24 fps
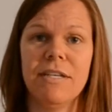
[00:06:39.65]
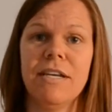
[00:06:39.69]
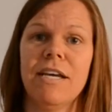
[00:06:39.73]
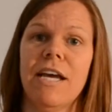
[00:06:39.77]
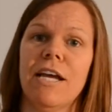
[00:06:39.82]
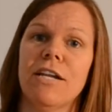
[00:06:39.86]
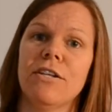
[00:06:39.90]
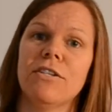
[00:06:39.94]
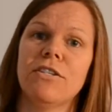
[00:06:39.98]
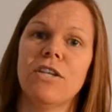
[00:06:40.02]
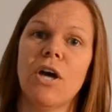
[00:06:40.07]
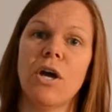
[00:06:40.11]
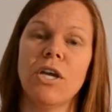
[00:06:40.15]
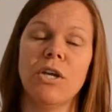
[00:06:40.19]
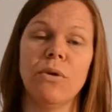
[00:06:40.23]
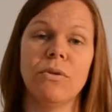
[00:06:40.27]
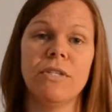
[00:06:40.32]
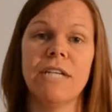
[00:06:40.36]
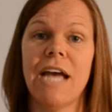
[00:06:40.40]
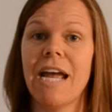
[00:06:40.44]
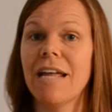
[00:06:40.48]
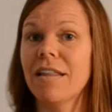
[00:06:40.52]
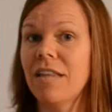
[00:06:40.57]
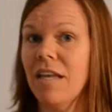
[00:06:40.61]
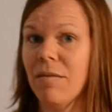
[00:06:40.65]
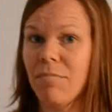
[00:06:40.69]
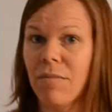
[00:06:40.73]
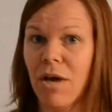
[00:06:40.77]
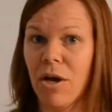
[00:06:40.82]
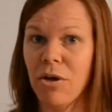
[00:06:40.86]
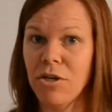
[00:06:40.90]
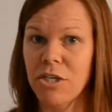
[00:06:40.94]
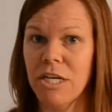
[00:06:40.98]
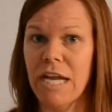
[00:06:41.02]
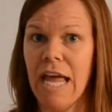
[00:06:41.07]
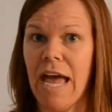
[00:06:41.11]
And so you take the
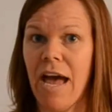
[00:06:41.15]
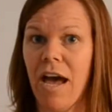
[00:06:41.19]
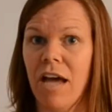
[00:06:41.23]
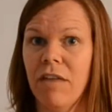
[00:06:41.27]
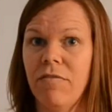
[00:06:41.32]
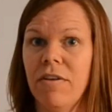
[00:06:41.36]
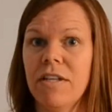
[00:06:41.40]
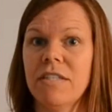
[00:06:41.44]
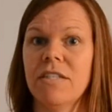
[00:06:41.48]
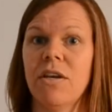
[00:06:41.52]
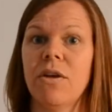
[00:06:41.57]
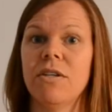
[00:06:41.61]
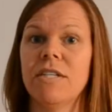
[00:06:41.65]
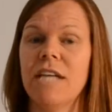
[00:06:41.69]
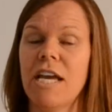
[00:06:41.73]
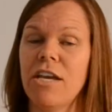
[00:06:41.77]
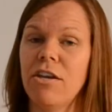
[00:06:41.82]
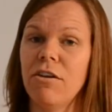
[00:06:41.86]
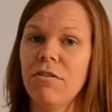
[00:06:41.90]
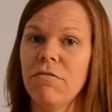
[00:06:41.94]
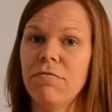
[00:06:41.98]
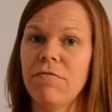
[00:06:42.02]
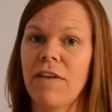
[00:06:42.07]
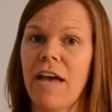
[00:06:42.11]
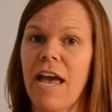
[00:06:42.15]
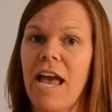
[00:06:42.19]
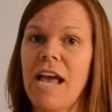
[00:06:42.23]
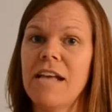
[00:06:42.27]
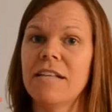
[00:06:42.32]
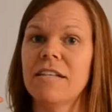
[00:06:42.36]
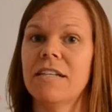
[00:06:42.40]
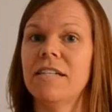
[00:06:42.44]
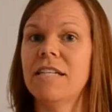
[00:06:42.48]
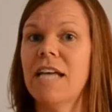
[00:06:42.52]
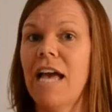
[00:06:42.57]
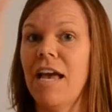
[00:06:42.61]
emotion out of it, so you take your face
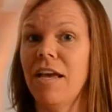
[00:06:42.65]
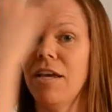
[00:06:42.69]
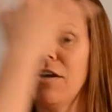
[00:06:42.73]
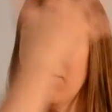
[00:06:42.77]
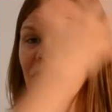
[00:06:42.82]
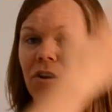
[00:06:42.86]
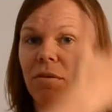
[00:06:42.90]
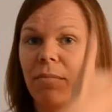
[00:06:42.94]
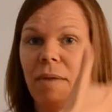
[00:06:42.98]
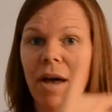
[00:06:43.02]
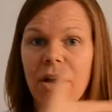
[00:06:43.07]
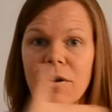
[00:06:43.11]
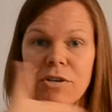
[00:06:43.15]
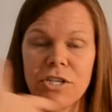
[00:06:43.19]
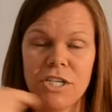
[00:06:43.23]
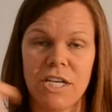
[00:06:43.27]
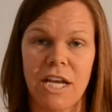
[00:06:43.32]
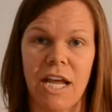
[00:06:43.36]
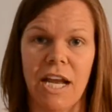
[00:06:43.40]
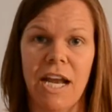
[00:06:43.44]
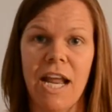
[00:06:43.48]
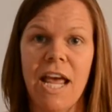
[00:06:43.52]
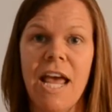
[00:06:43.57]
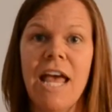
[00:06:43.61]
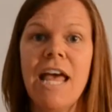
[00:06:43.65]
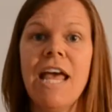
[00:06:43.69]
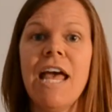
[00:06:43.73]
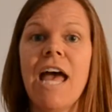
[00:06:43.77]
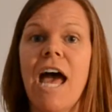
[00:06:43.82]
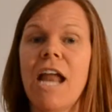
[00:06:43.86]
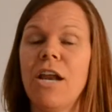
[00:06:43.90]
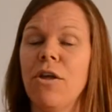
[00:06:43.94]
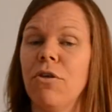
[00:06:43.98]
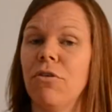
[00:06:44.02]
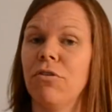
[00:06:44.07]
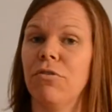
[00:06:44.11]
and take your emotion
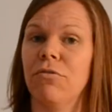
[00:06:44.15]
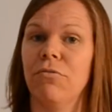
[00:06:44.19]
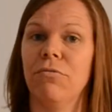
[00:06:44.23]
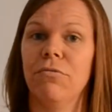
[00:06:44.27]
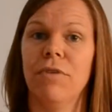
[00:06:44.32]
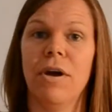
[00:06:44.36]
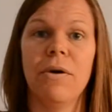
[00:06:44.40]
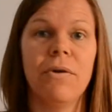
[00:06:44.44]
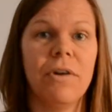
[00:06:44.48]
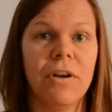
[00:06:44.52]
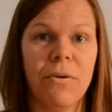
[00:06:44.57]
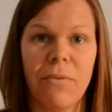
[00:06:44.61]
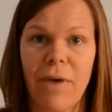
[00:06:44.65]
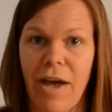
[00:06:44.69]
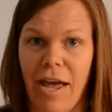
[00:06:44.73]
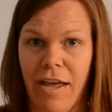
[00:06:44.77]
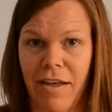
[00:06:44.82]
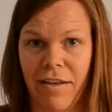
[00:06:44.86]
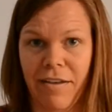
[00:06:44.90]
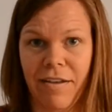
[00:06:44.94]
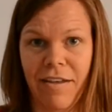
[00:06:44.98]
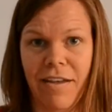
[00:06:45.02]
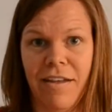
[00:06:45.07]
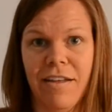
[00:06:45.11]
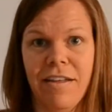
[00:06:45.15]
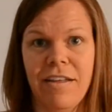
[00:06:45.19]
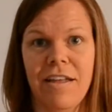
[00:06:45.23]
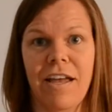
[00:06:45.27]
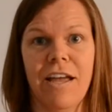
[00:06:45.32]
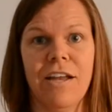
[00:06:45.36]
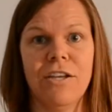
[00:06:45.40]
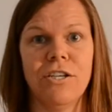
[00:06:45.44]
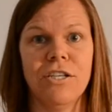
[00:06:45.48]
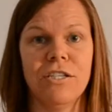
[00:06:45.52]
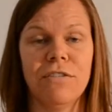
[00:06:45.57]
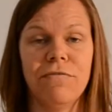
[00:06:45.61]
and you throw it away
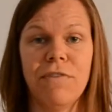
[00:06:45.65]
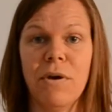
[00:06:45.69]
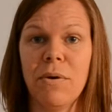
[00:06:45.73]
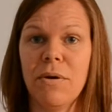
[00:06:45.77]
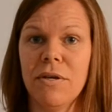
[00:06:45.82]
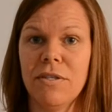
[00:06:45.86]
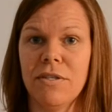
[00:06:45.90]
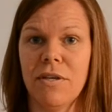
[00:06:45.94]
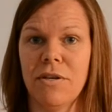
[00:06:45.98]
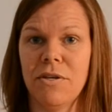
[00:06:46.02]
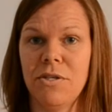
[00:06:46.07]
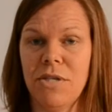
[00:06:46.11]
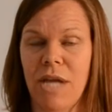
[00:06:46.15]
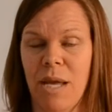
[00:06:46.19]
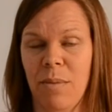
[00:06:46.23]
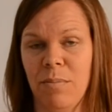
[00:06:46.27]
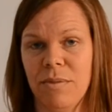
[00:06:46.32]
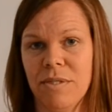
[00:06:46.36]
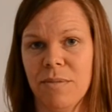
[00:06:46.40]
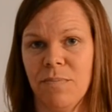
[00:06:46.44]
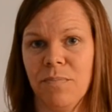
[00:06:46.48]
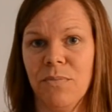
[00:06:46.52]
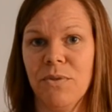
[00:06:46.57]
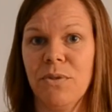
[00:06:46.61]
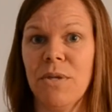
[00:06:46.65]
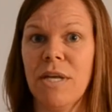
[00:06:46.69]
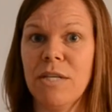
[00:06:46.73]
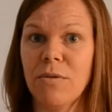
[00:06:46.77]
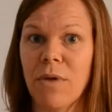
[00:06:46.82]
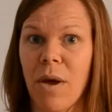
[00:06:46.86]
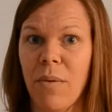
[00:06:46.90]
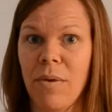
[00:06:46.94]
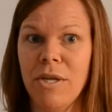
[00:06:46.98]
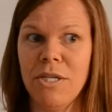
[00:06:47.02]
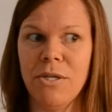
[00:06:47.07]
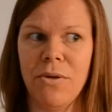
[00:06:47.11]
and just focus on shapes. So that's
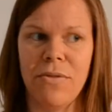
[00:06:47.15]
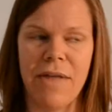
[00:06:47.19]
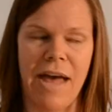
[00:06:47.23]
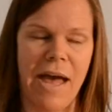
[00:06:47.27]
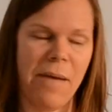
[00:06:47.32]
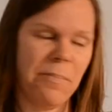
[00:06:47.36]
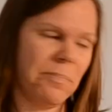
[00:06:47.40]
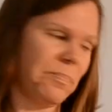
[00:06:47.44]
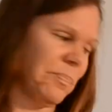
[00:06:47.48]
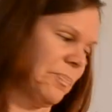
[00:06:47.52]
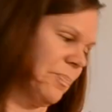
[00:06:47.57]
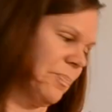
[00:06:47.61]
why we do that.